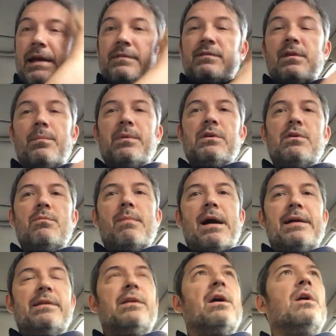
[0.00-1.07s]
As some of you
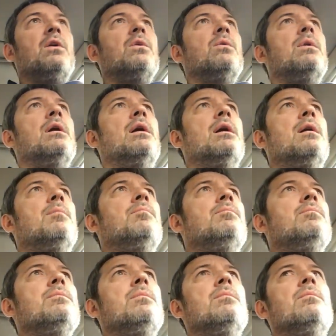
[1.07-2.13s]
might know, um,
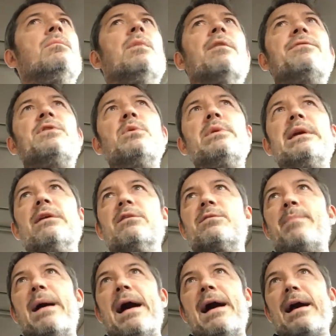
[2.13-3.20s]
a few years
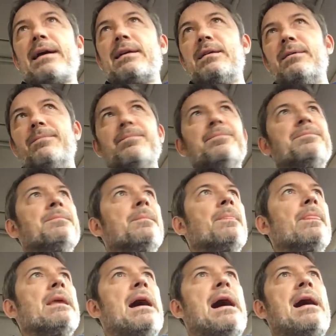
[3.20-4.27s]
back,
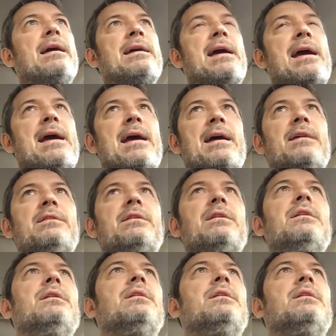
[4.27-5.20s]
I had